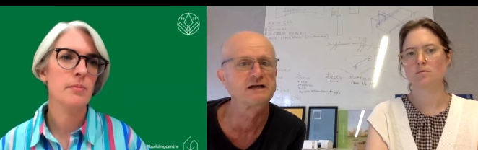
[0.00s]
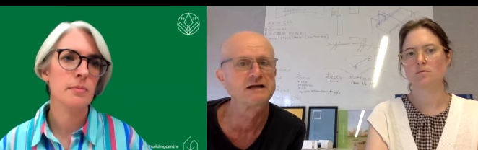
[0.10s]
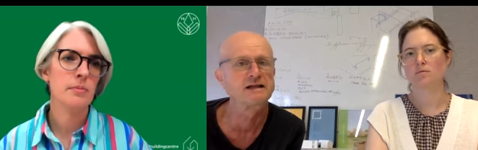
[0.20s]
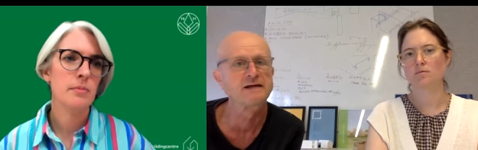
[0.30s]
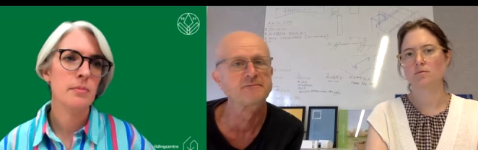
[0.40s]

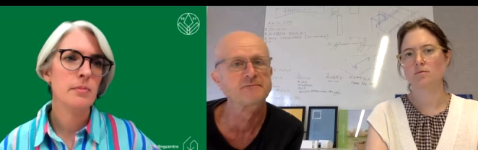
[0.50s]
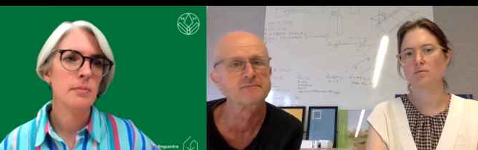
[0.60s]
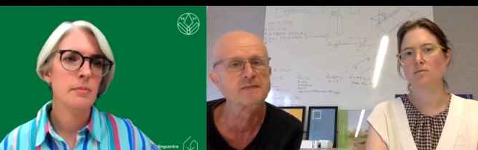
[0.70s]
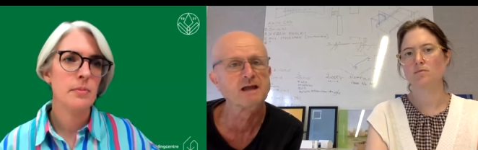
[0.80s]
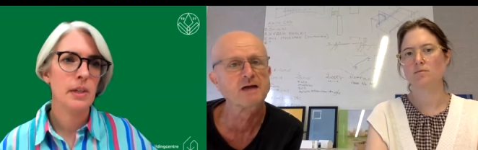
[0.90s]
Speaker 1: like that.
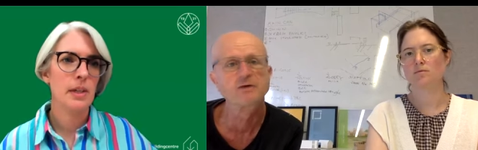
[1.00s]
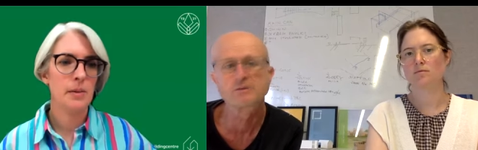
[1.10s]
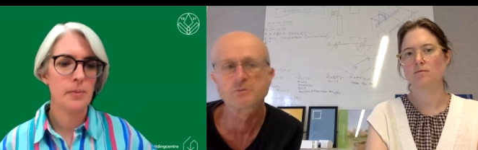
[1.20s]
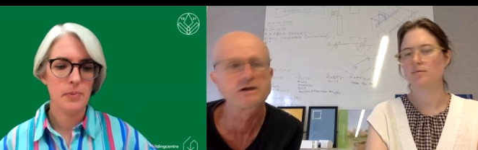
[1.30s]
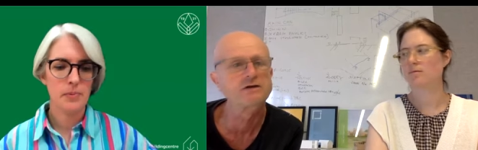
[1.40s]

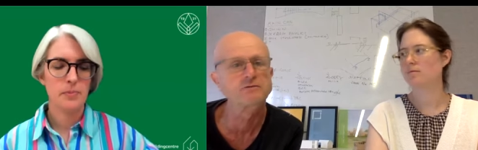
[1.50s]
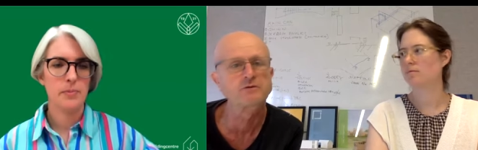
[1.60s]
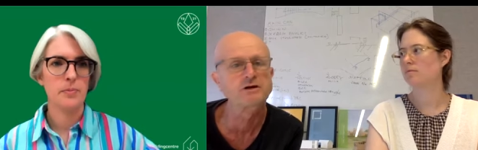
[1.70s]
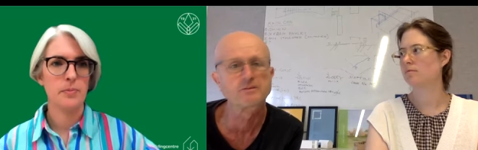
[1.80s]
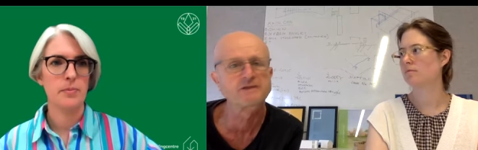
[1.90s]
We're, we're not
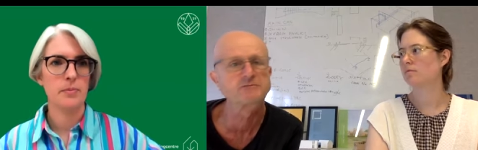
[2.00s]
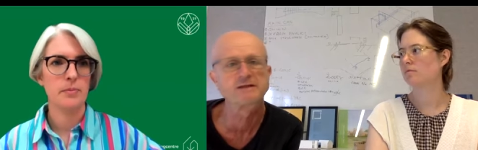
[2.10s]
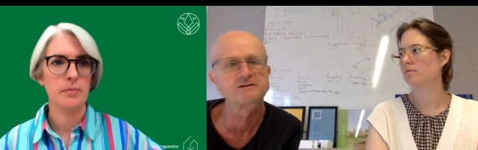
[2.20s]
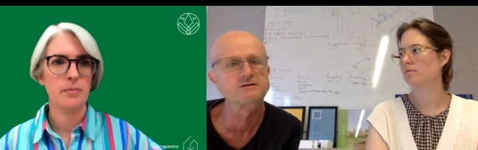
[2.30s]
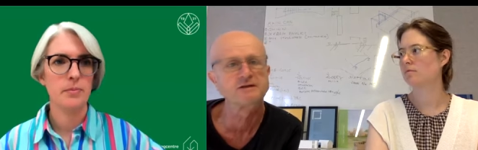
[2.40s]
we're not best
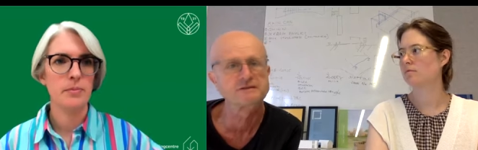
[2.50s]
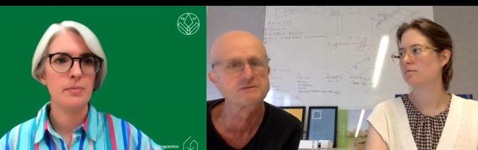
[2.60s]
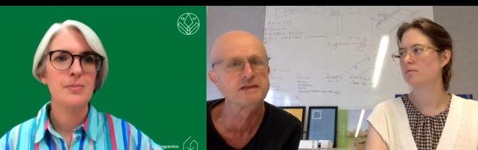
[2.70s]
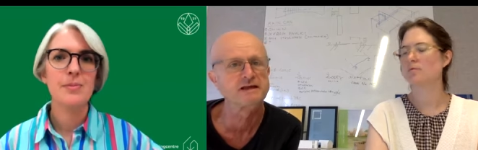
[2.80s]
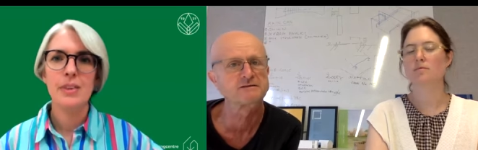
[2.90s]
placed to answer,
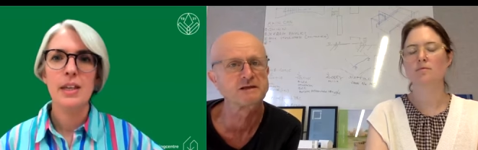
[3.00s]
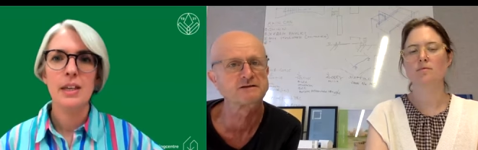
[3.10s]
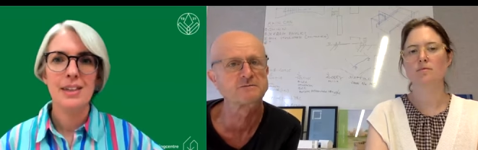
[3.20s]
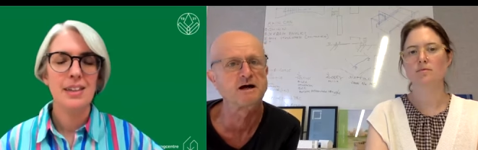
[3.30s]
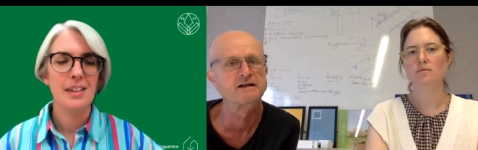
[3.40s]
but that's
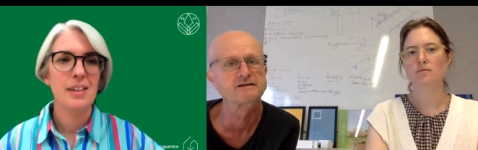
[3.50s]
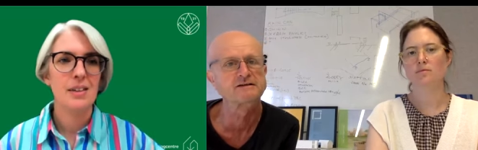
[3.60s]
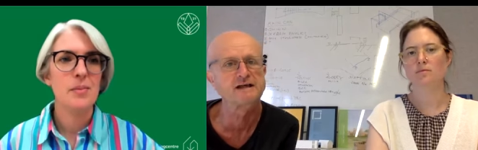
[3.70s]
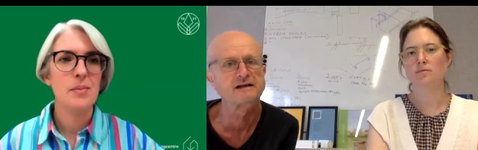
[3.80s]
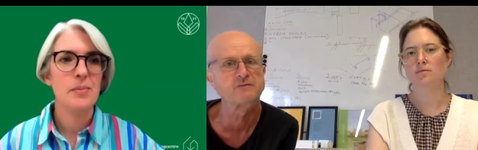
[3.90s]
that's my
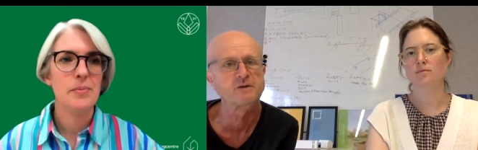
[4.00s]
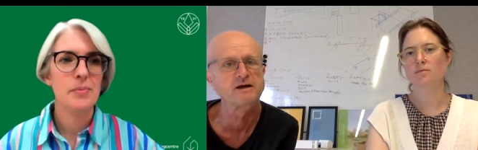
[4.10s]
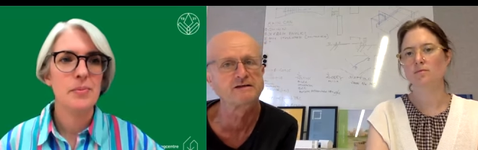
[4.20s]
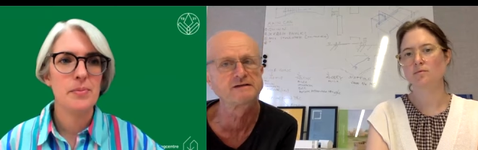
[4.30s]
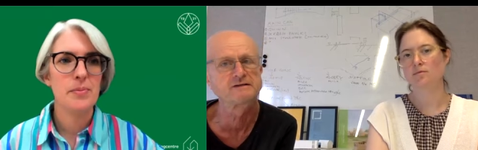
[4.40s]
understanding where
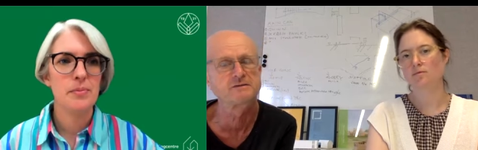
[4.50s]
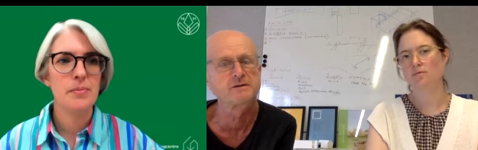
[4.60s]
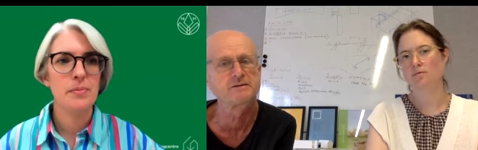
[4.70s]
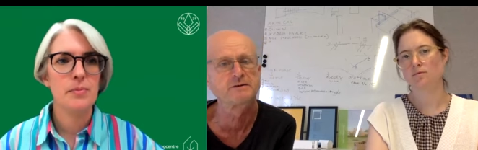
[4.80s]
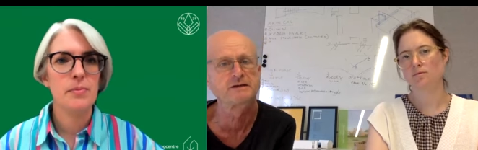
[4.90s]
it is at the
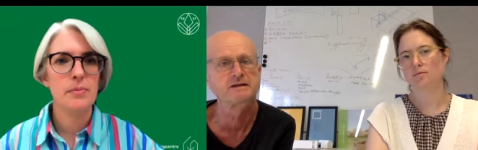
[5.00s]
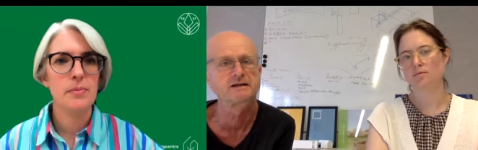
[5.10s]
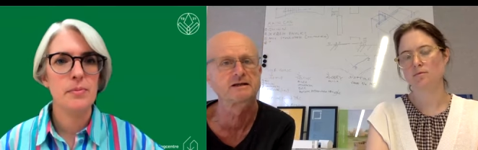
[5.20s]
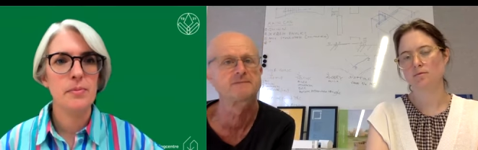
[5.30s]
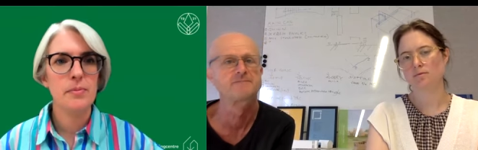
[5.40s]
moment.
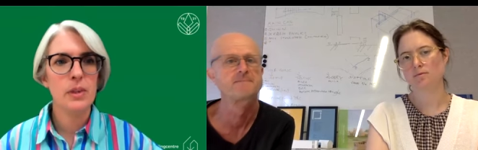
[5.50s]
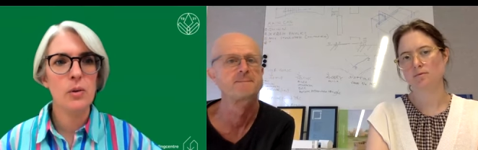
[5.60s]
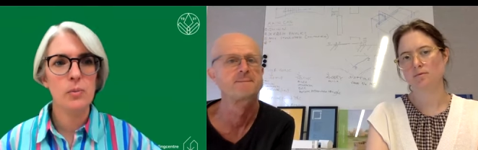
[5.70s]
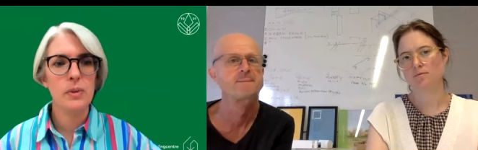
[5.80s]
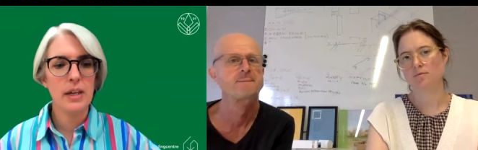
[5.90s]
Yeah.
Speaker 2: No,
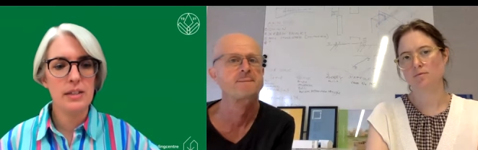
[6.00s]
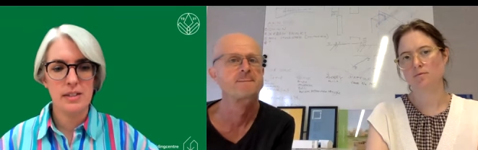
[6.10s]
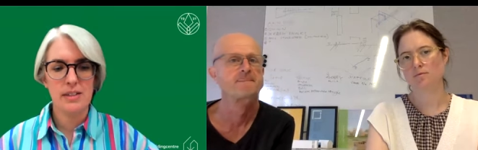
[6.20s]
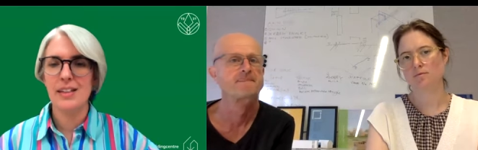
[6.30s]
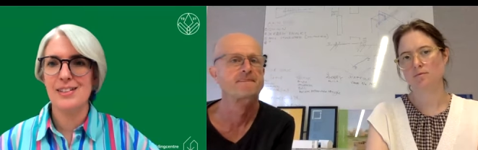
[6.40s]
that's
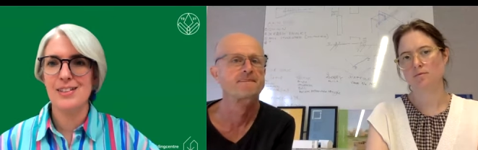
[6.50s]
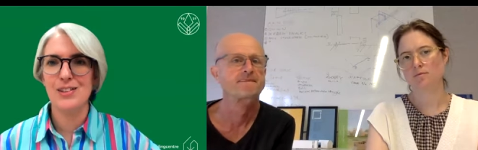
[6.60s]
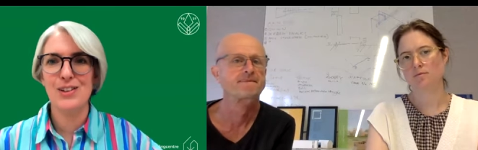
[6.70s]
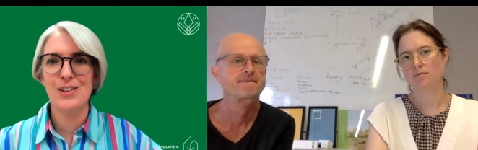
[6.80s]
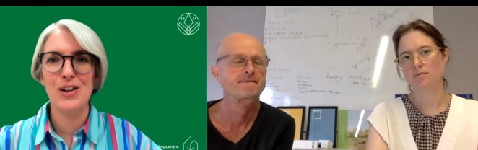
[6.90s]
that's a,
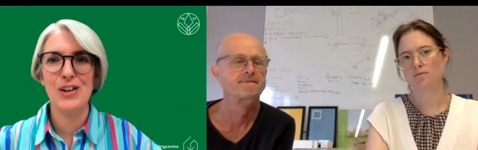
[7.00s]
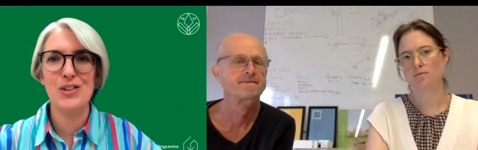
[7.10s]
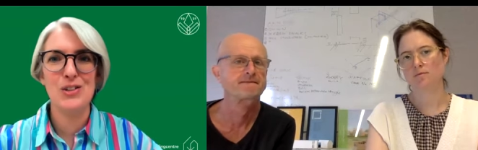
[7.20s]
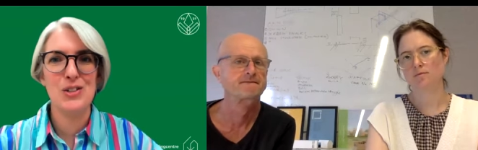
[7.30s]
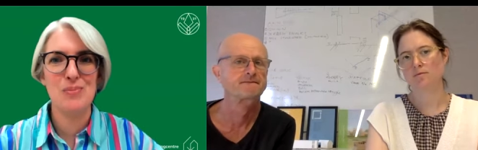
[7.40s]
a, a,
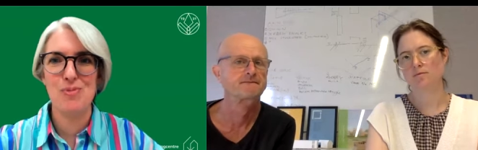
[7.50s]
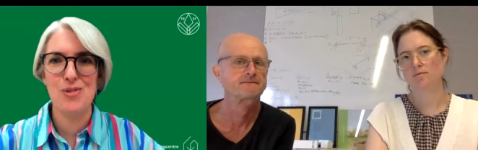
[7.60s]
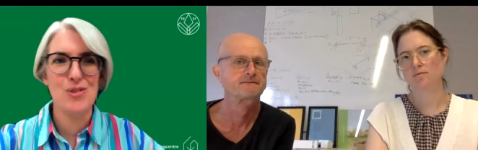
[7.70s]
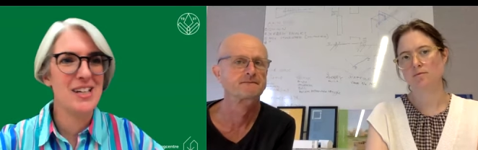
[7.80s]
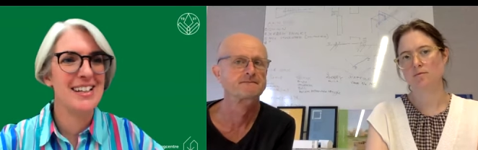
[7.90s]
good
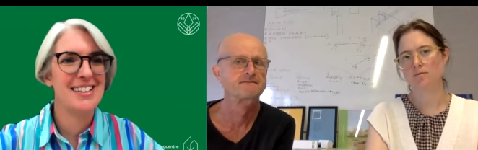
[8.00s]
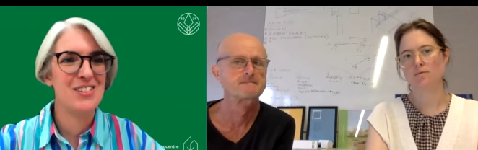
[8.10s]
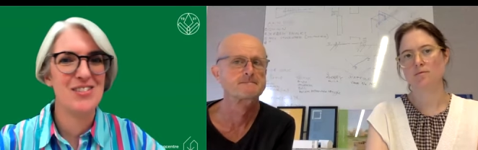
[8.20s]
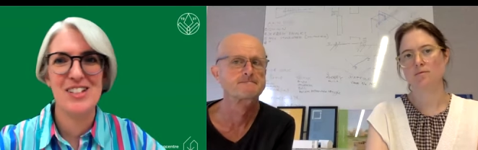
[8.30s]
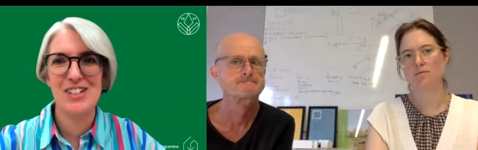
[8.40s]
broad
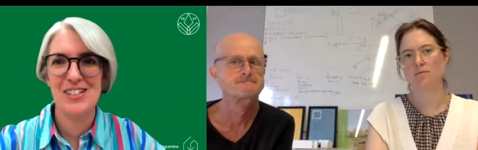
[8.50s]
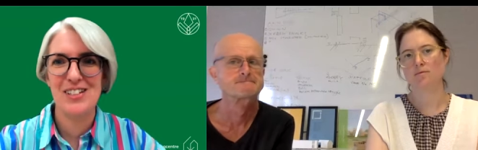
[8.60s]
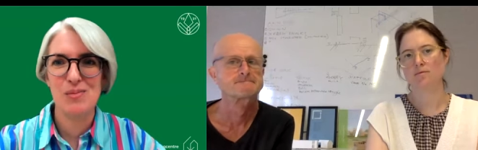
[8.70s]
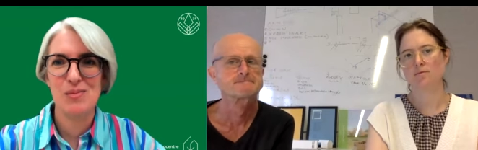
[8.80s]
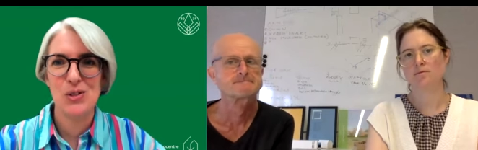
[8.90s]
answer, Richard. So
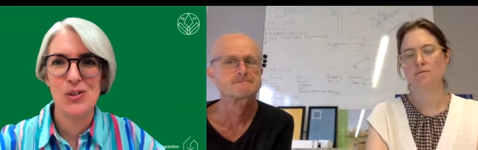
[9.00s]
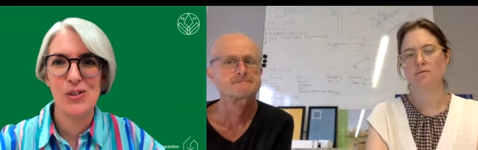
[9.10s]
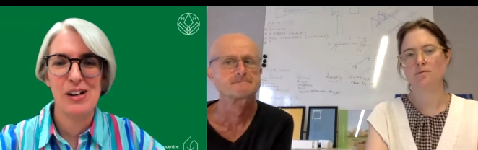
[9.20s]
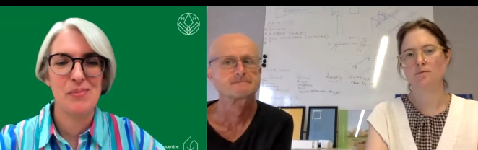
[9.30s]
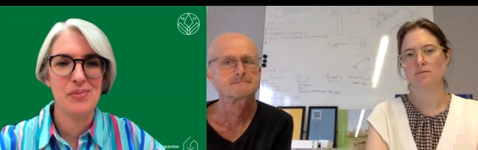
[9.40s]
I'm sure
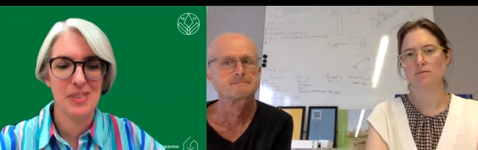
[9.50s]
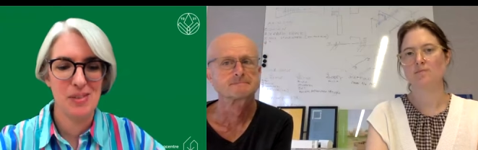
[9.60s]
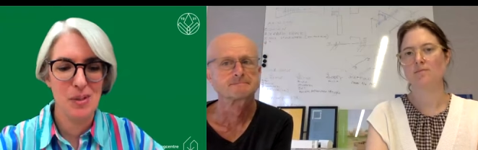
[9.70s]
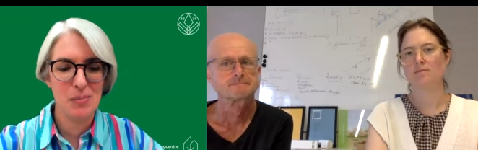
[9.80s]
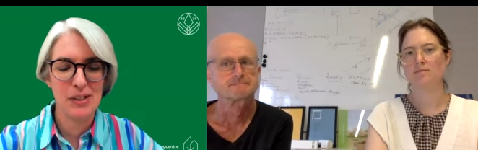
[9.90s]
um,
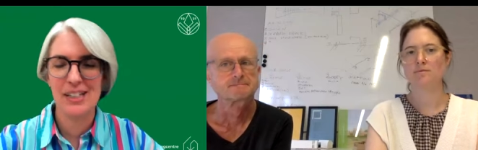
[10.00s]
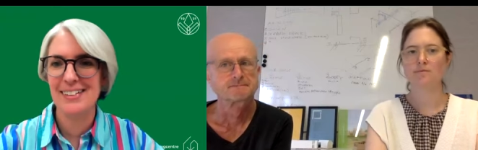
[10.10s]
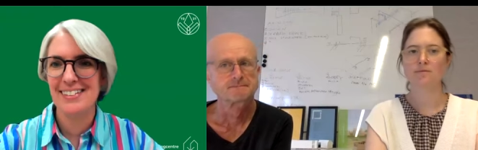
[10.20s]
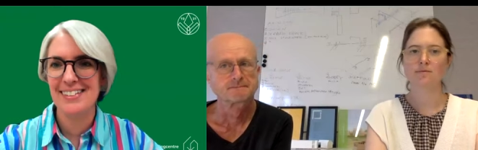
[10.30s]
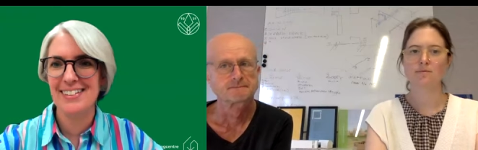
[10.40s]
people
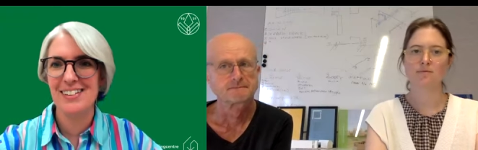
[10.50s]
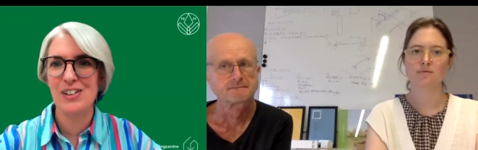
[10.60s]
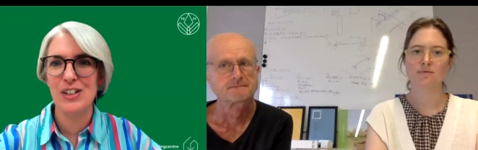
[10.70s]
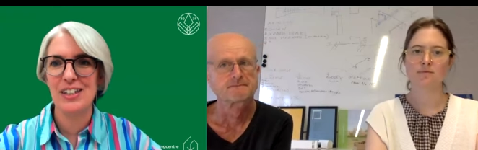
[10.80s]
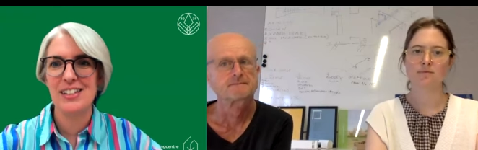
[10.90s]
can
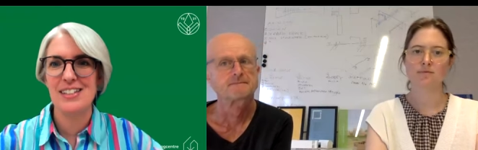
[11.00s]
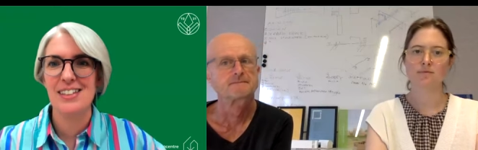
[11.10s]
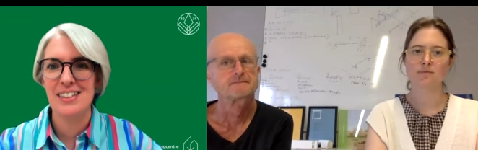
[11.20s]
look into